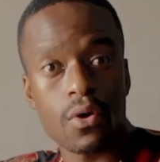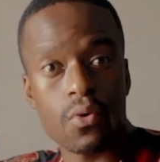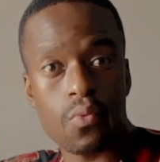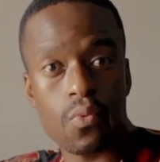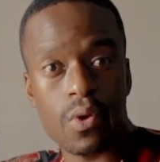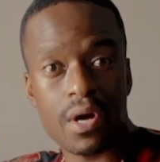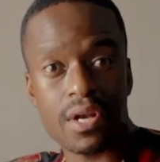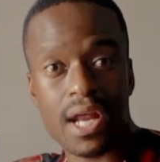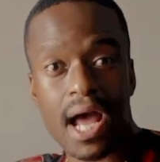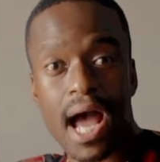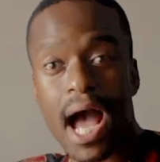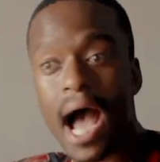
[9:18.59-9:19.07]

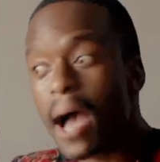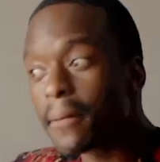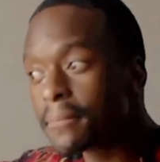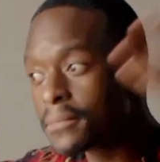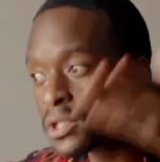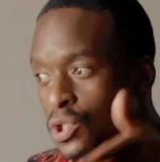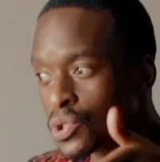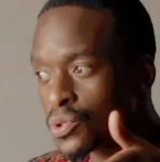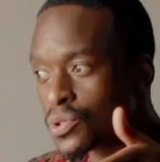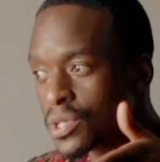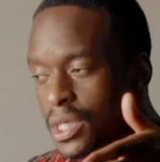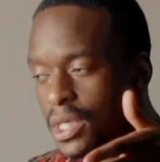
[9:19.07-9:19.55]
what
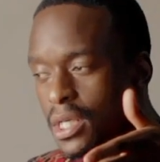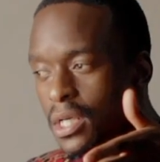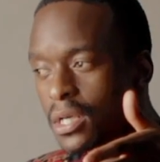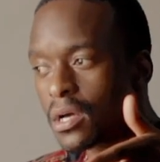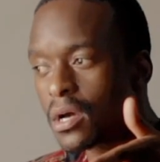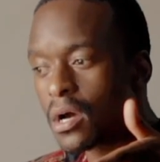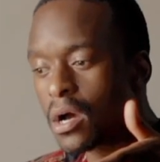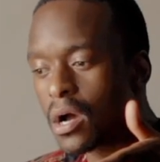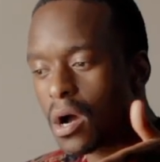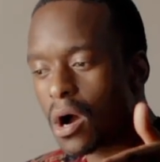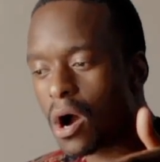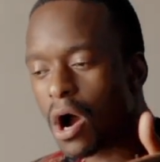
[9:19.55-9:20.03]
I'm doing
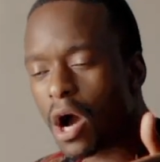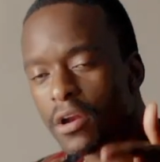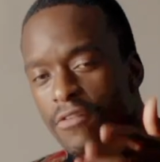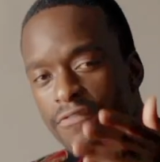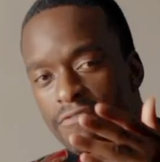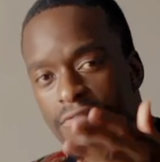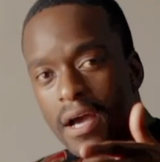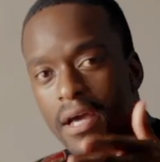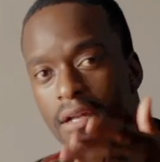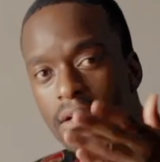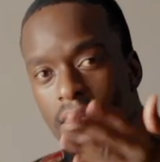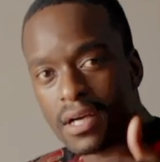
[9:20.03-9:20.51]
on
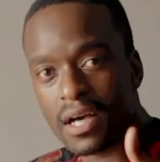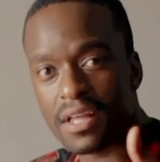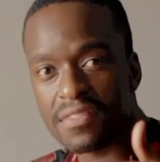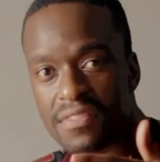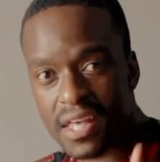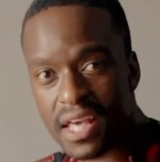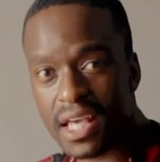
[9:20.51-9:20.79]
Final Cut.